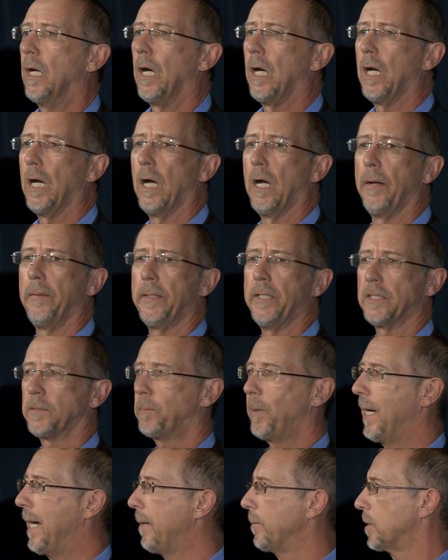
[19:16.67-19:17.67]
uh, is
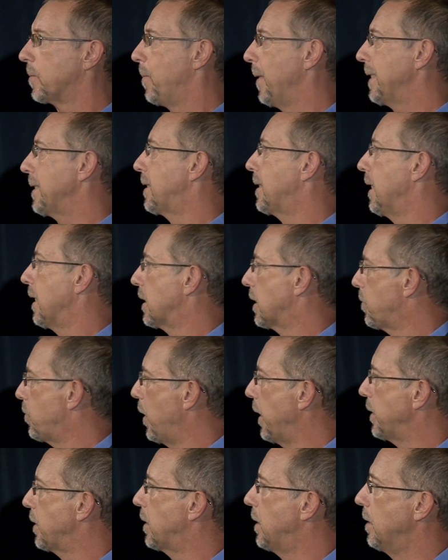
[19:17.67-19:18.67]
perhaps best
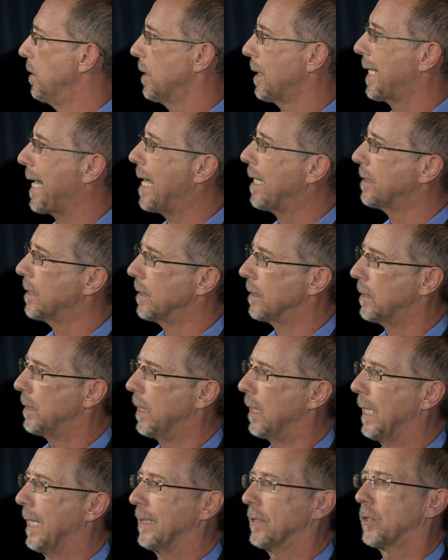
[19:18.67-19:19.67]
expressed in the Casas
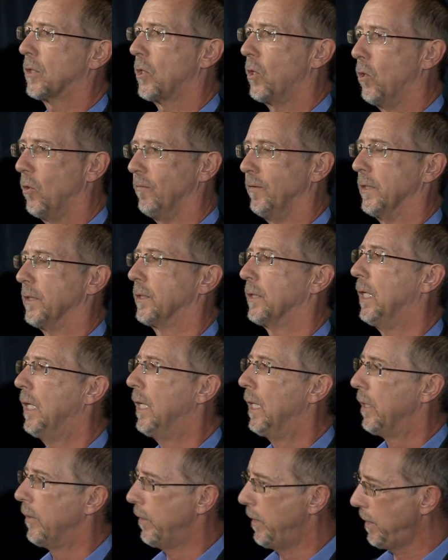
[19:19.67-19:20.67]
de las Trovas.
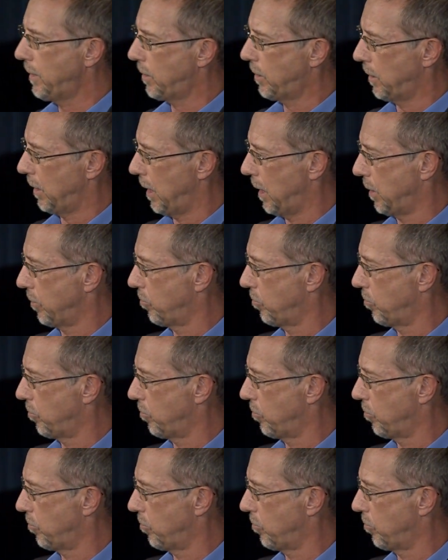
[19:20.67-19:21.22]
These are